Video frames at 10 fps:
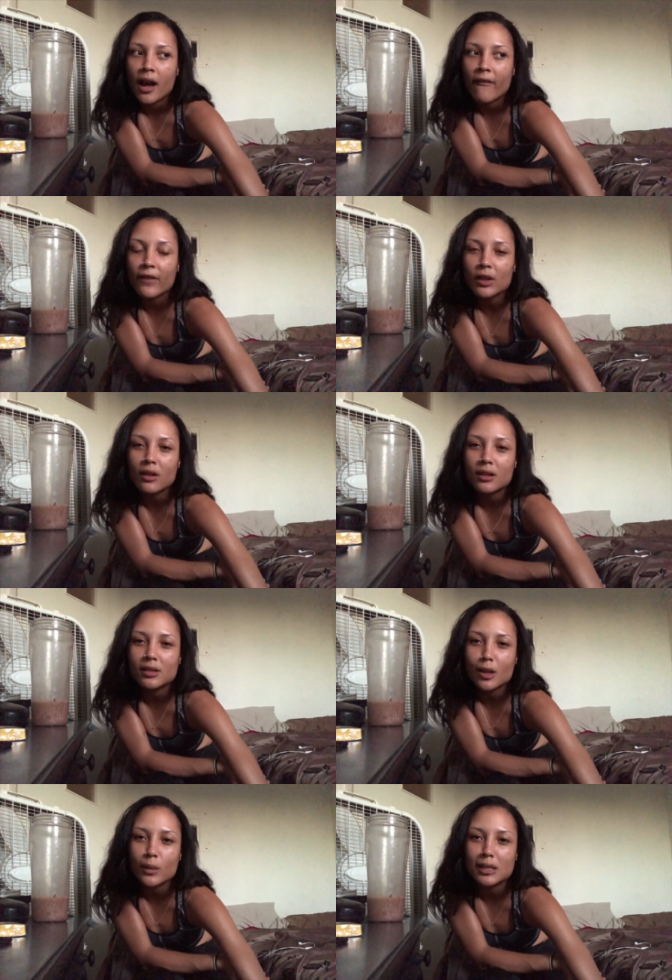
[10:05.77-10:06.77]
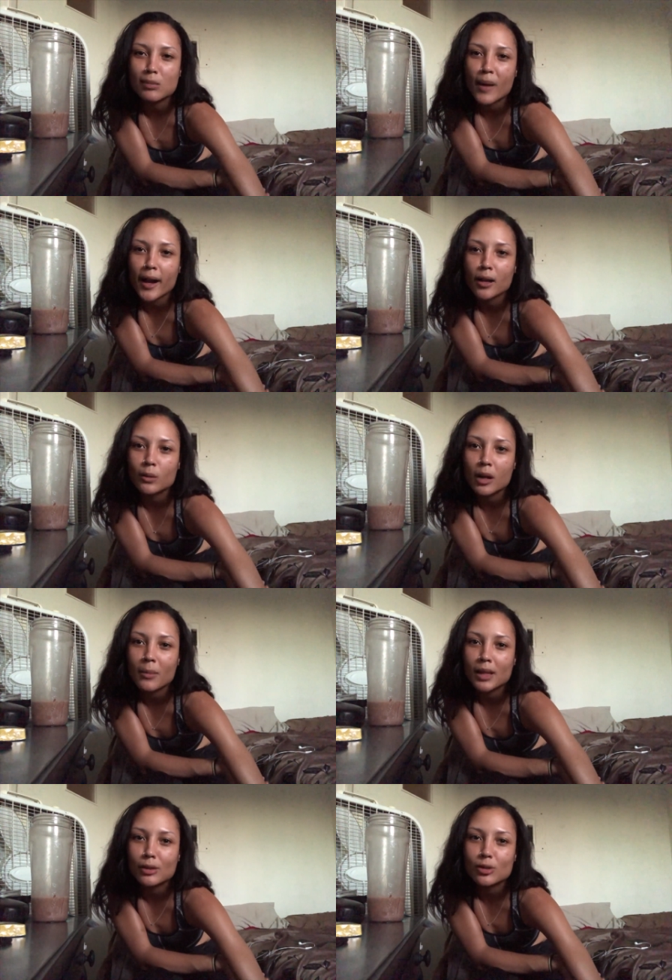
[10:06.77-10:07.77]
I feel so inspired when I
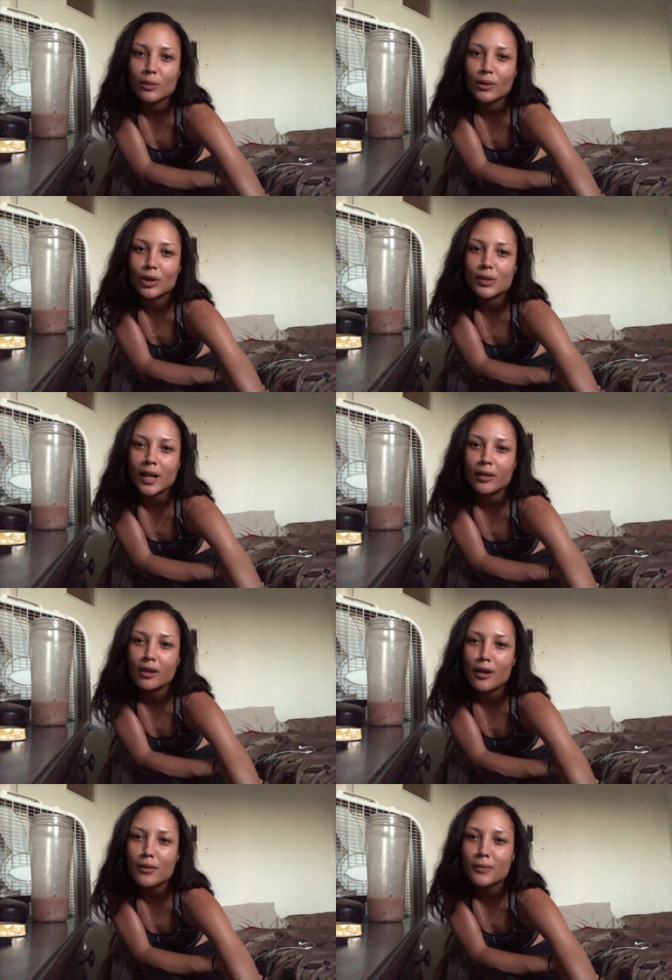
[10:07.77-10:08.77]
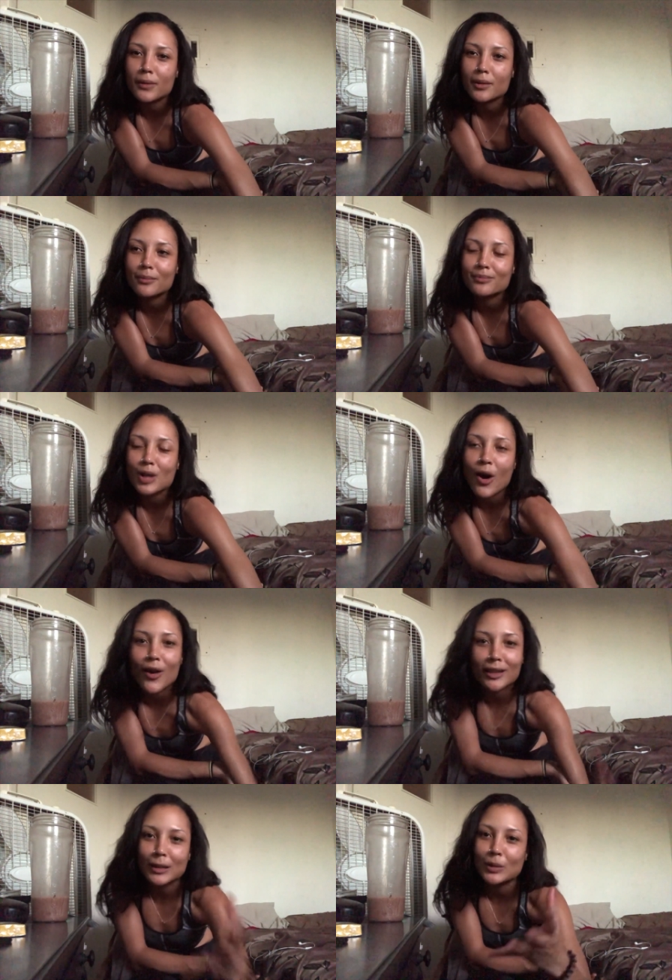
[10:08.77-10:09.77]
make YouTube videos. I love
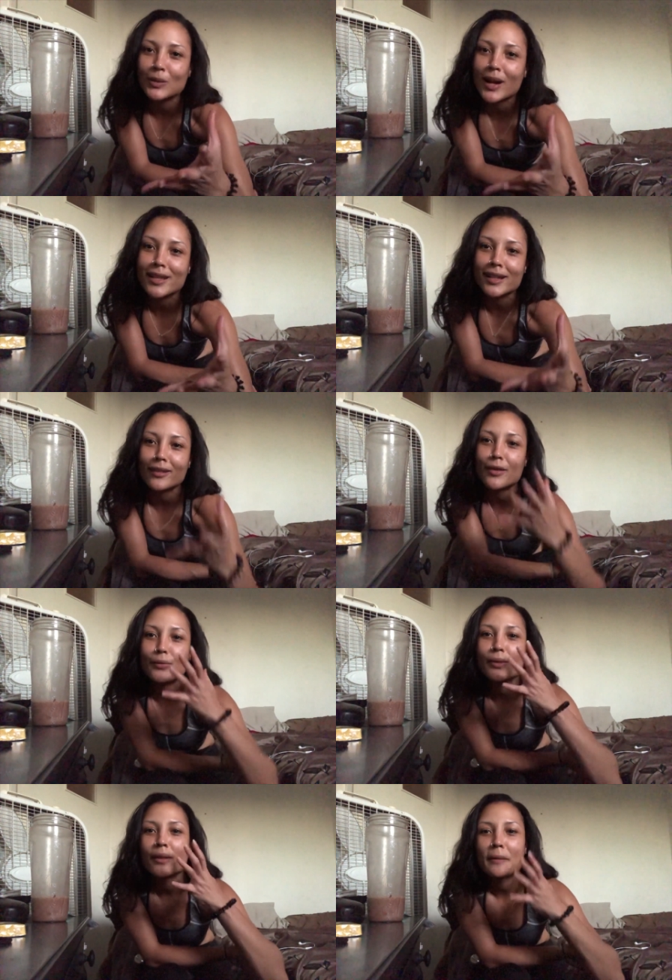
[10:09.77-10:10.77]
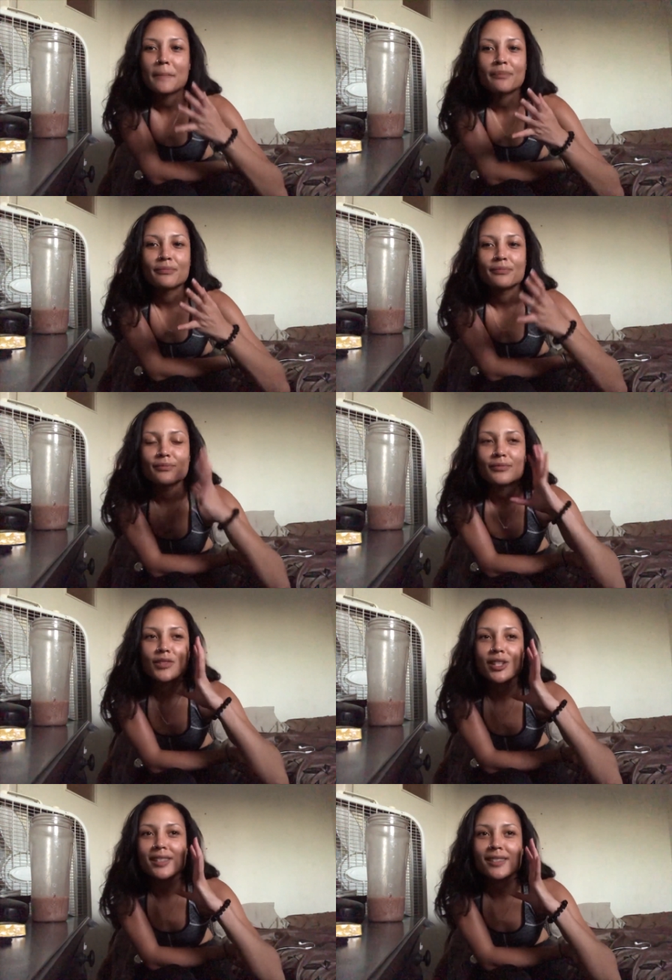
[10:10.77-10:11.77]
talking with you guys. I love
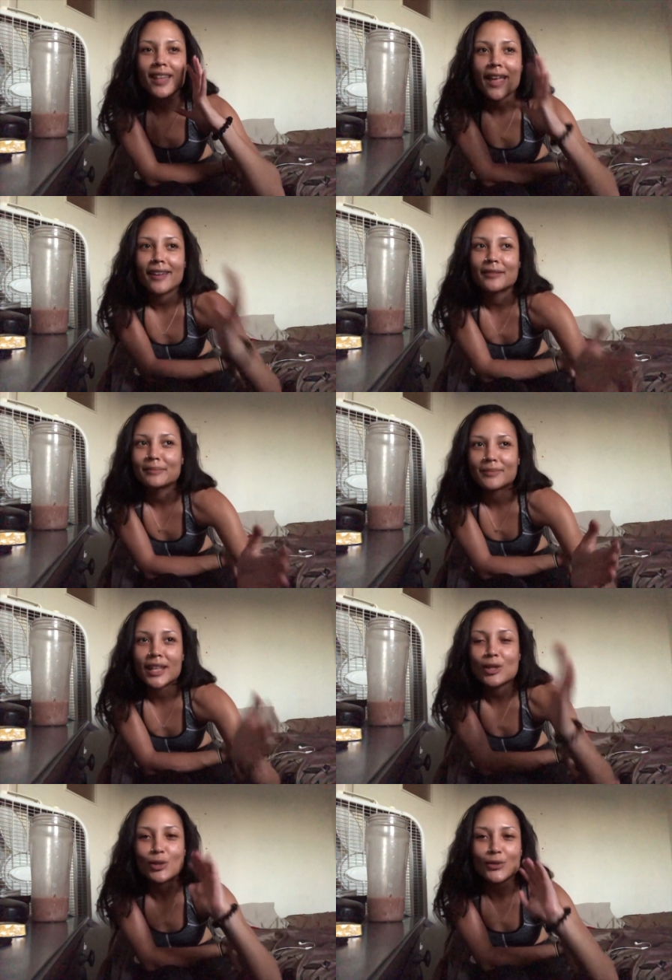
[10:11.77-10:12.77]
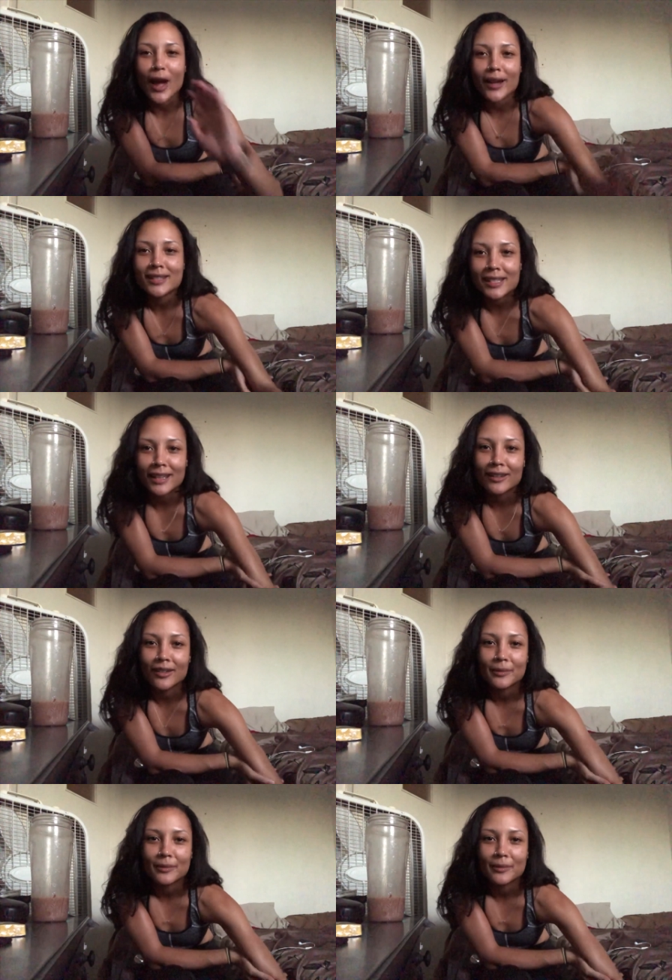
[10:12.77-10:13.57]
just like interacting